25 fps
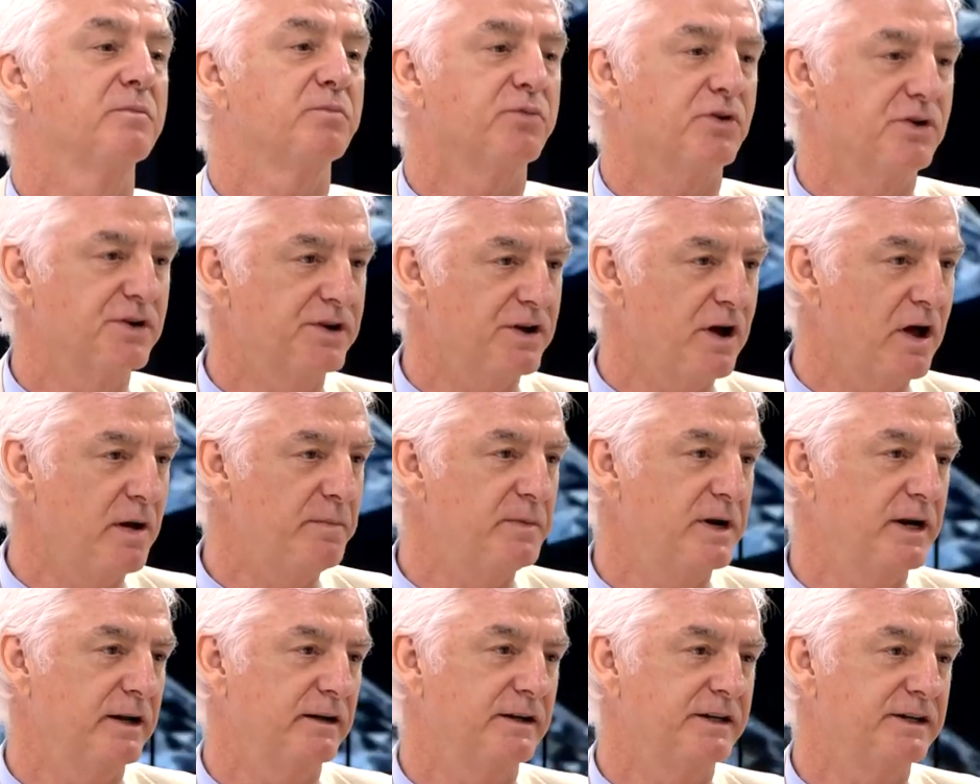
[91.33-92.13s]

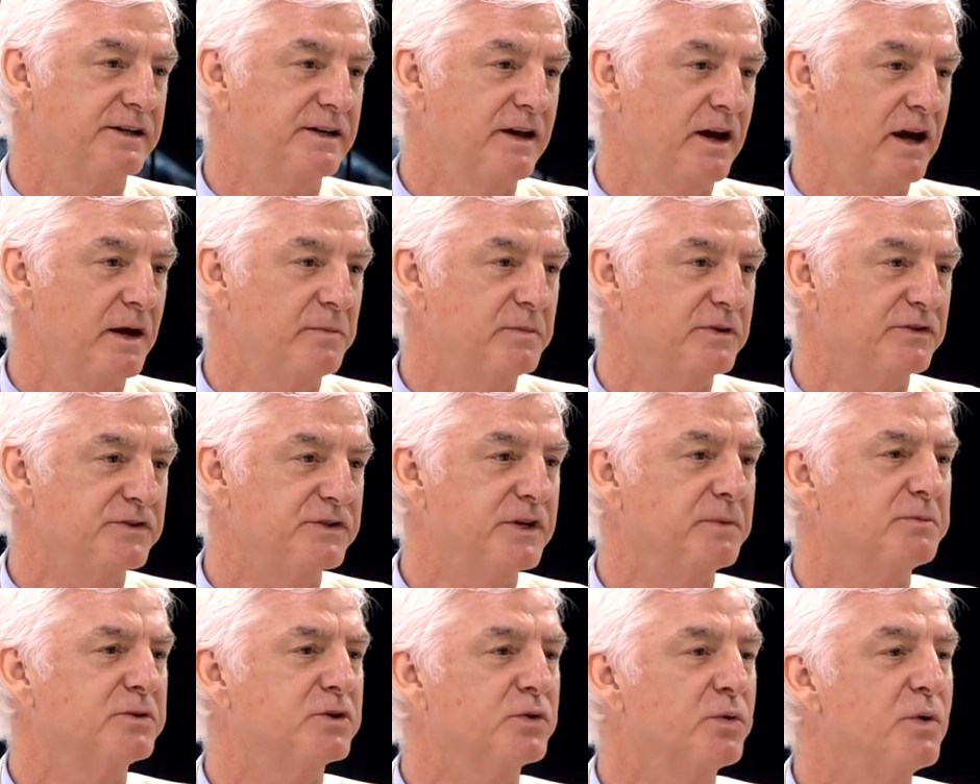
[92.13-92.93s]
predominantly diamonds,
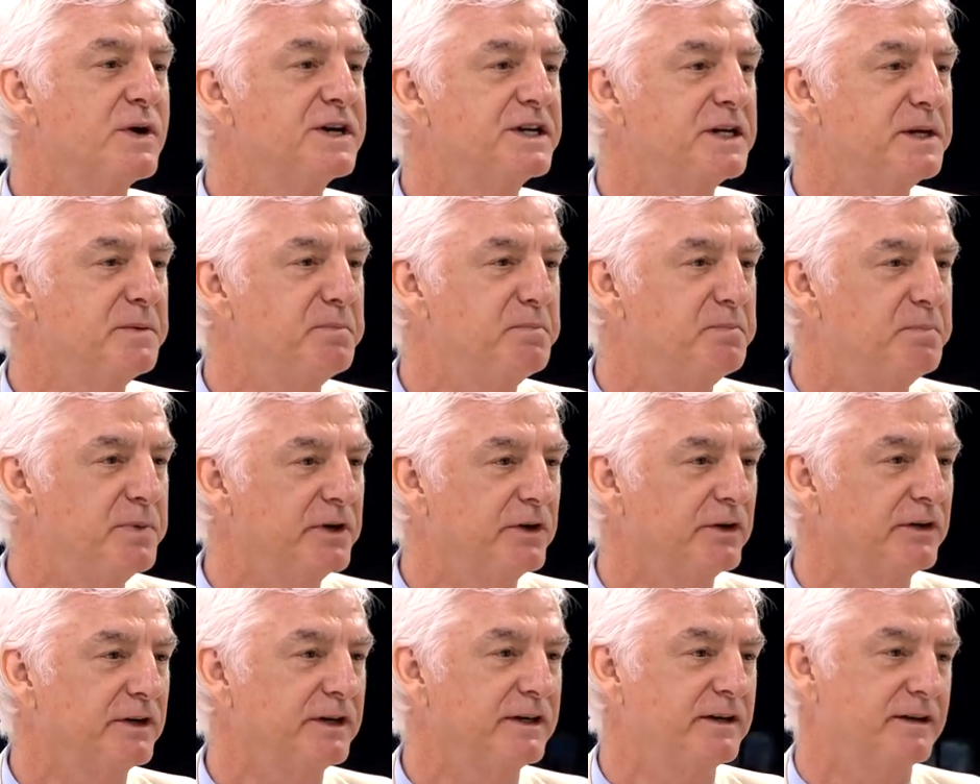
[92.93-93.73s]
some $20
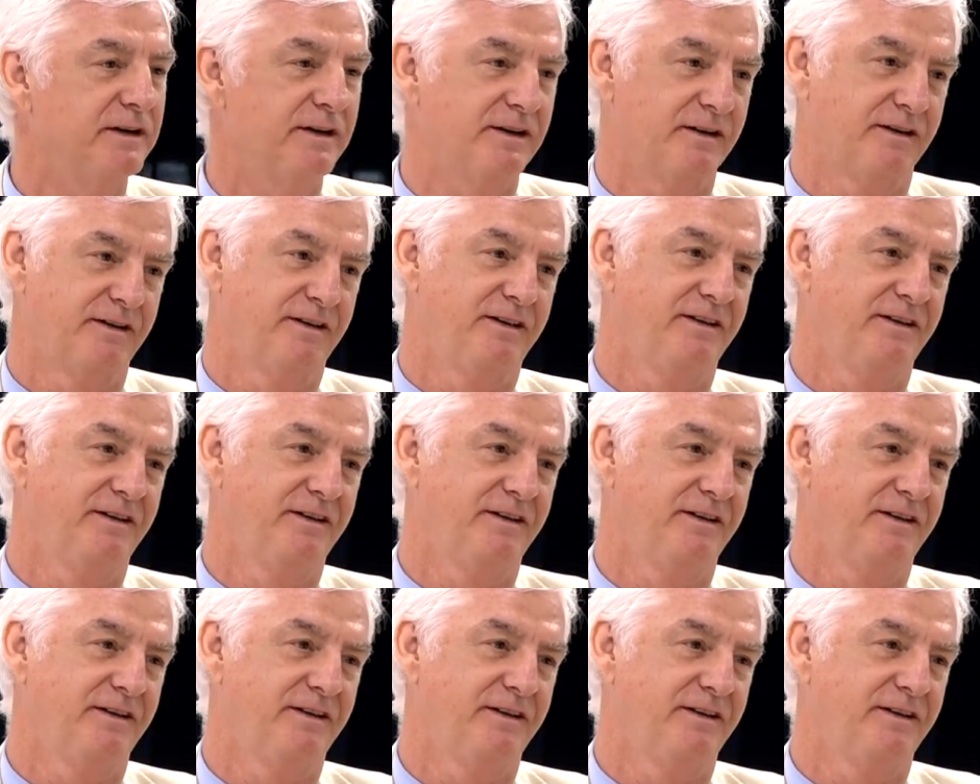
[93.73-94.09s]
billion.